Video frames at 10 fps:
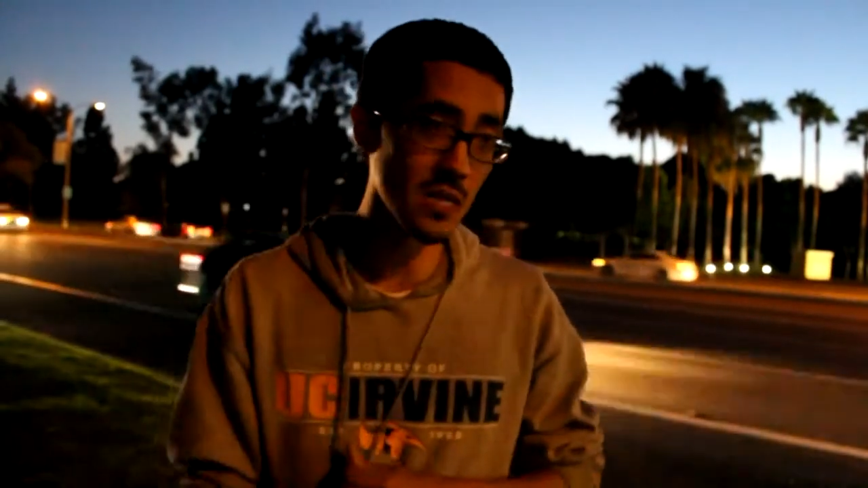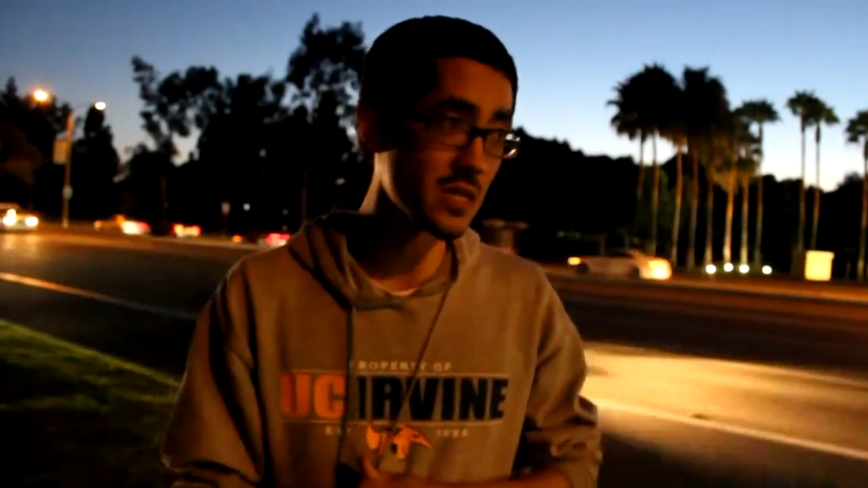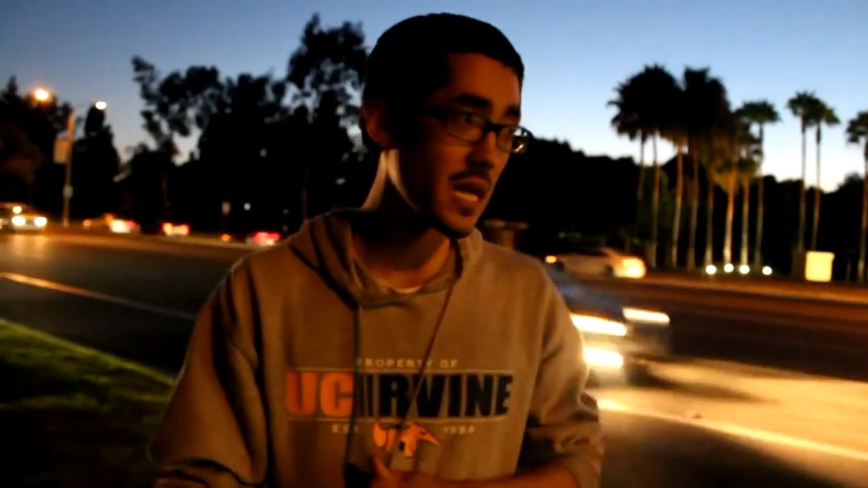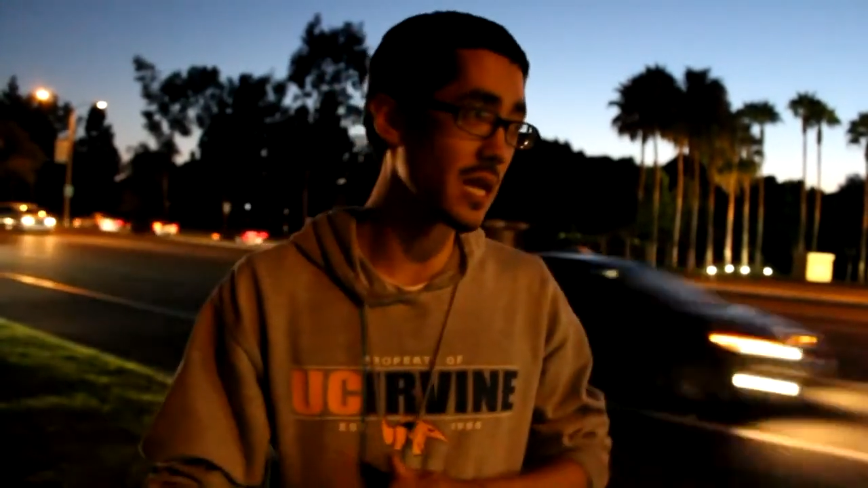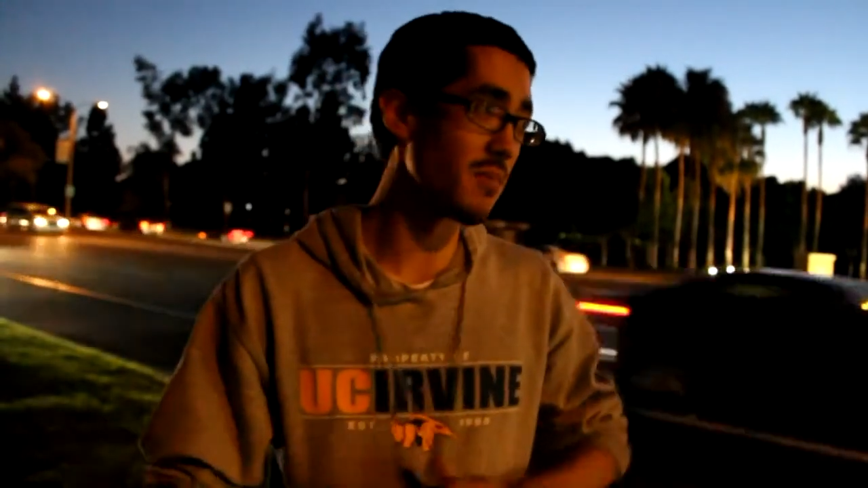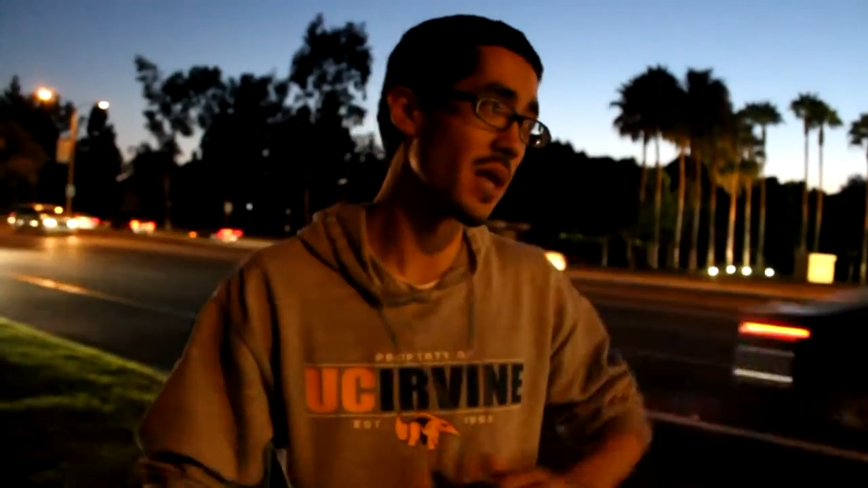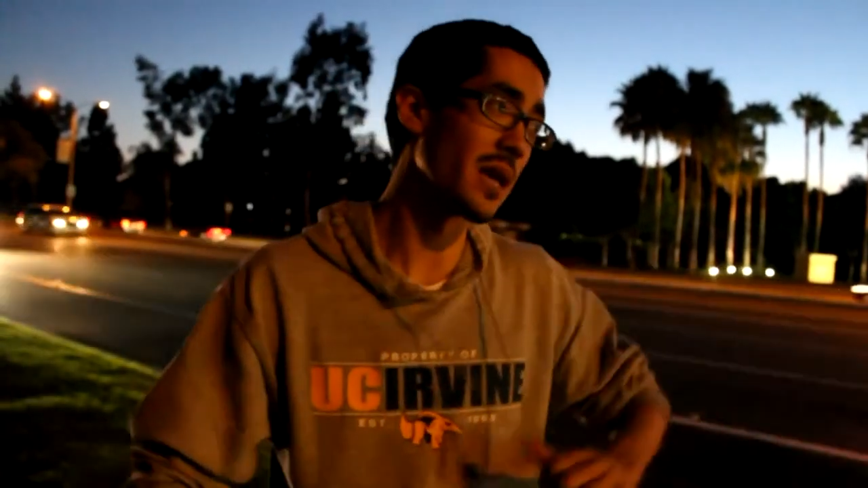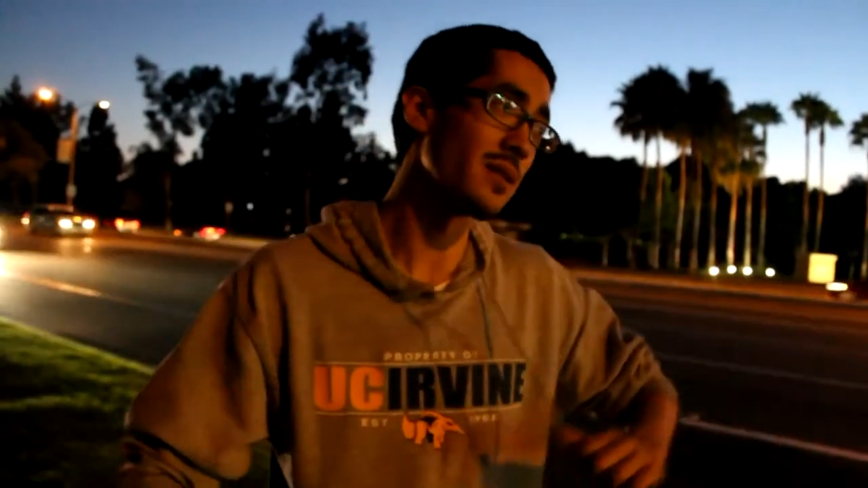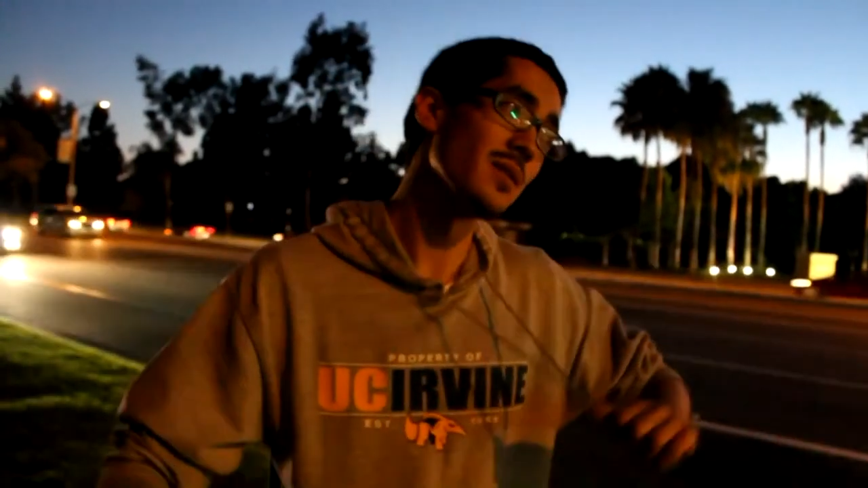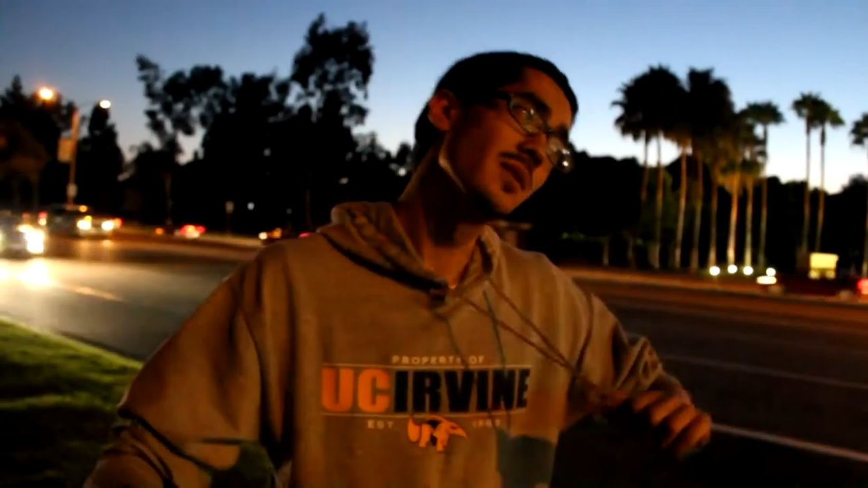and I'm like,
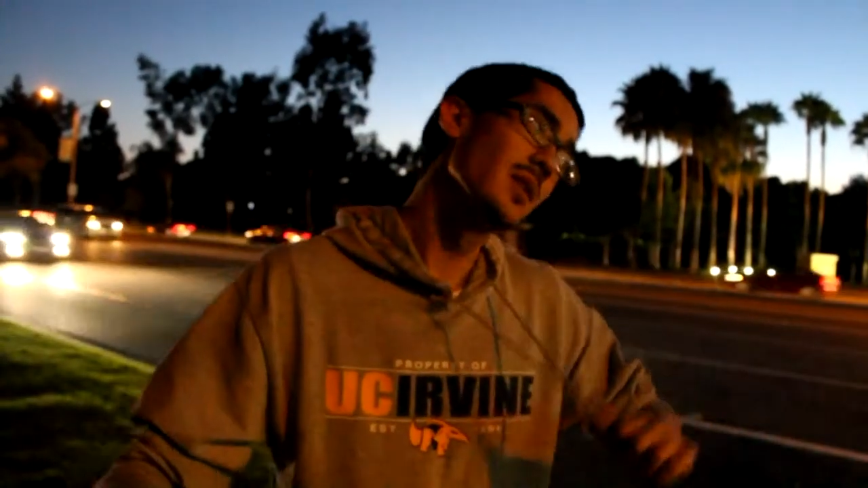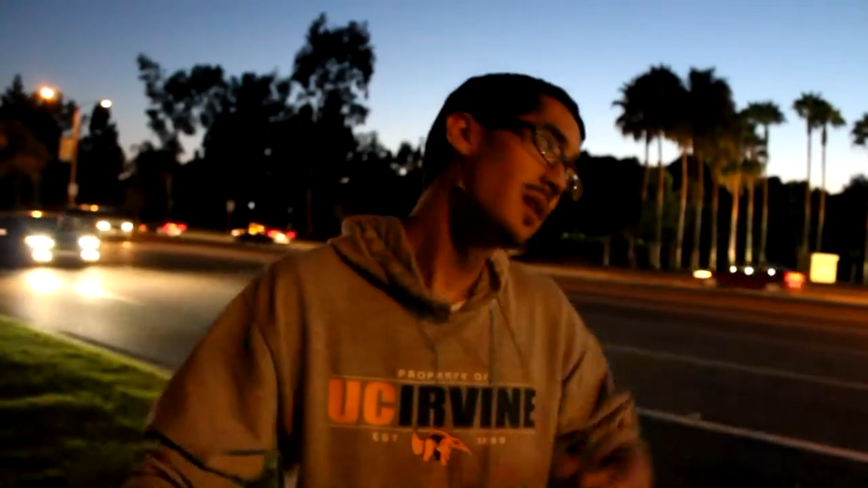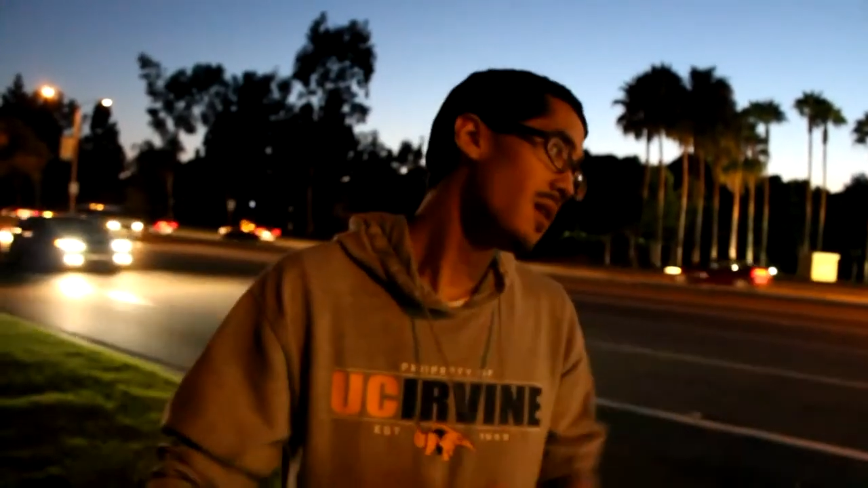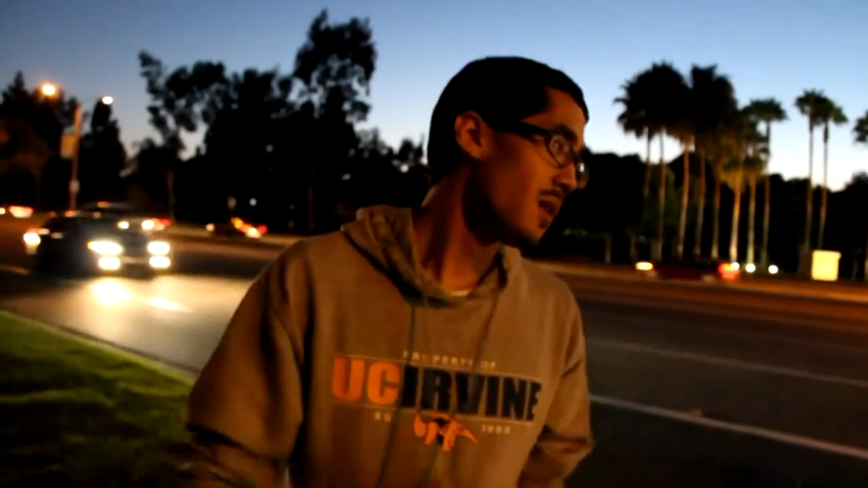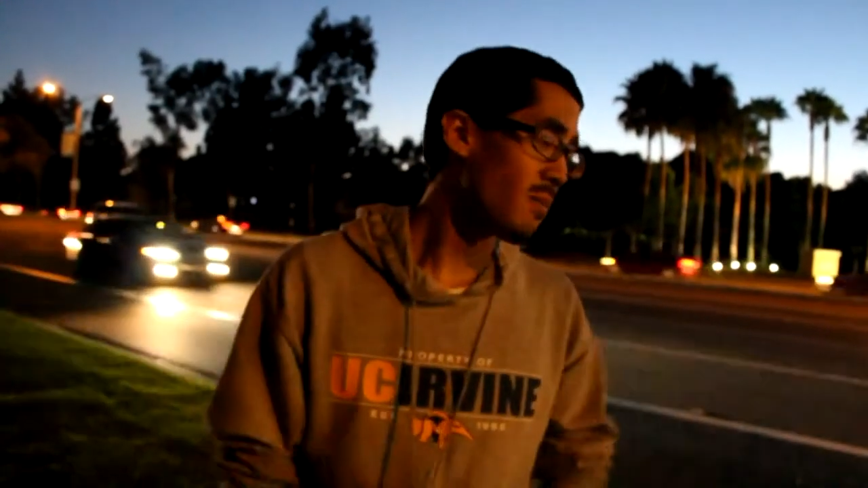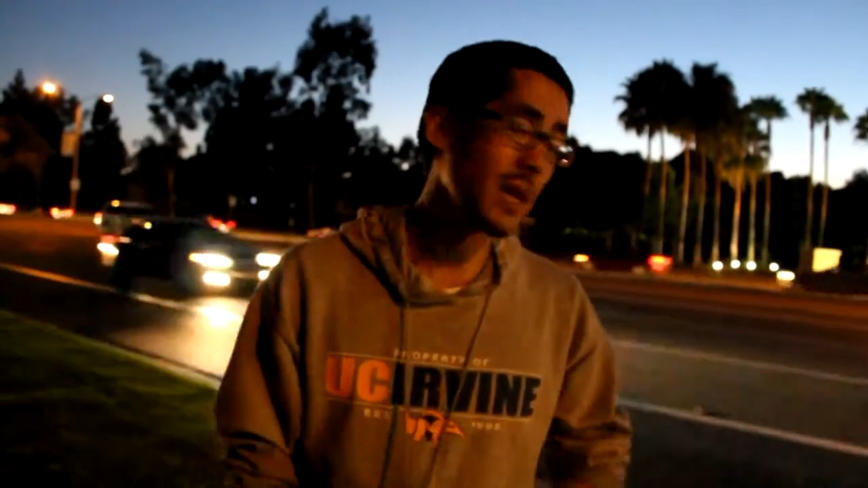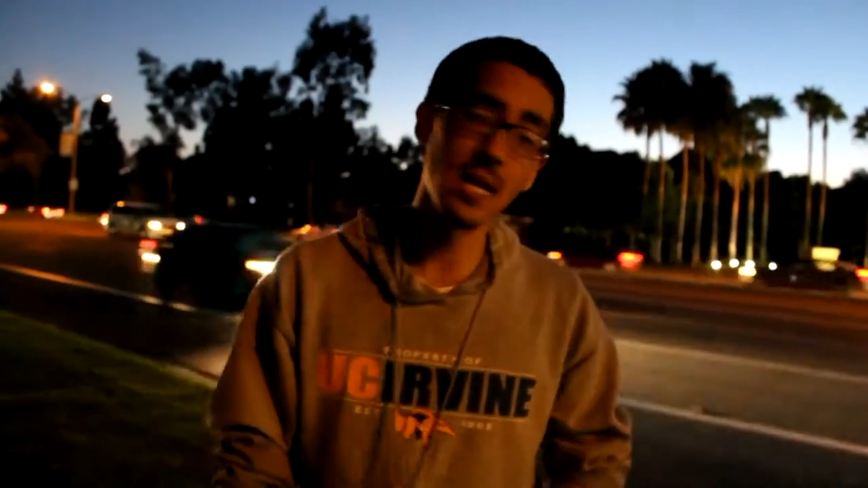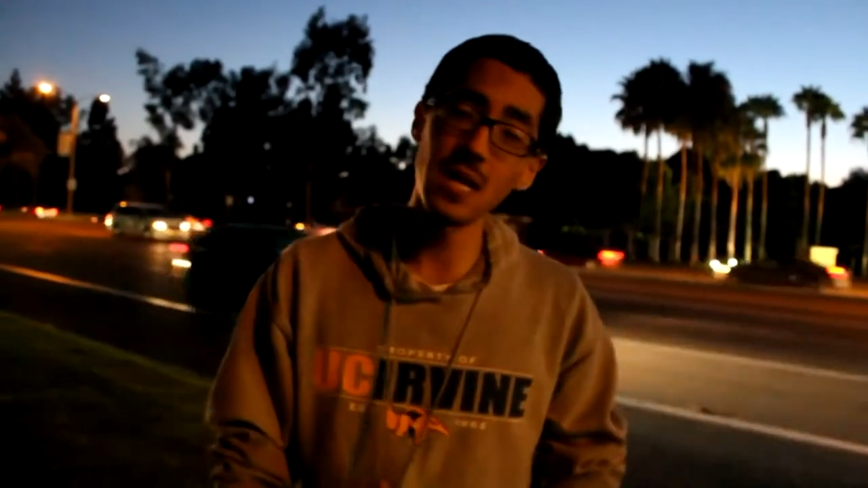man,